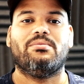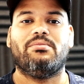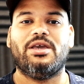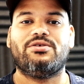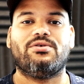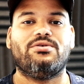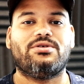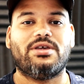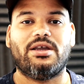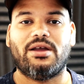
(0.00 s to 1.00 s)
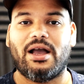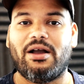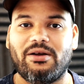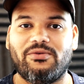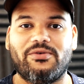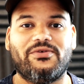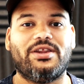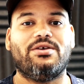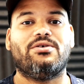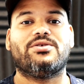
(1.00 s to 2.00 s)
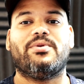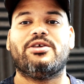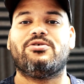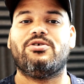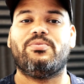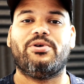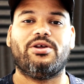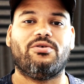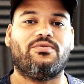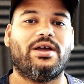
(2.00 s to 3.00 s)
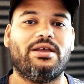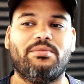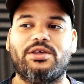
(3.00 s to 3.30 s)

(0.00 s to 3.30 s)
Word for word: Make sure you share our videos. Make sure you put it on Reddit.